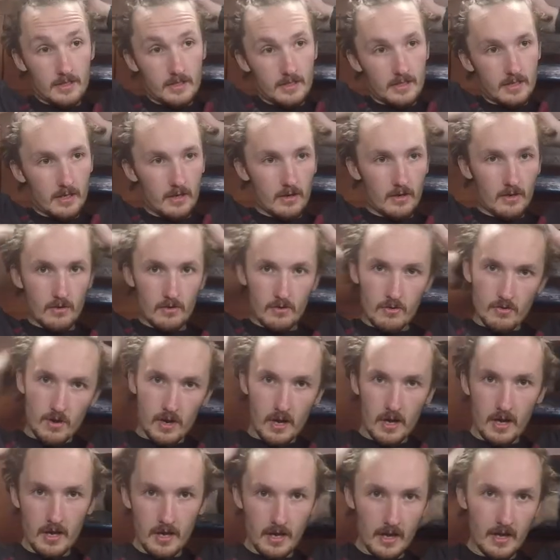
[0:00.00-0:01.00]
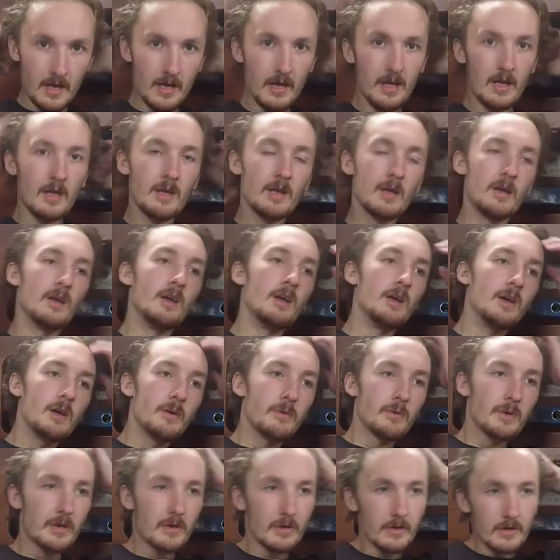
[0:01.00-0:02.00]
So
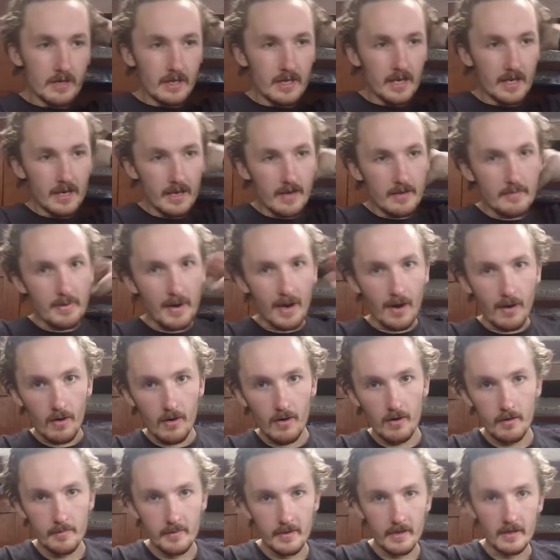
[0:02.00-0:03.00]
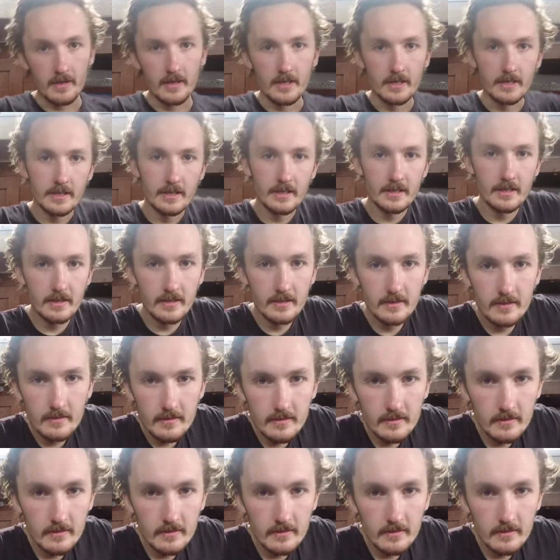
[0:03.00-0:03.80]
we couldn't get any power because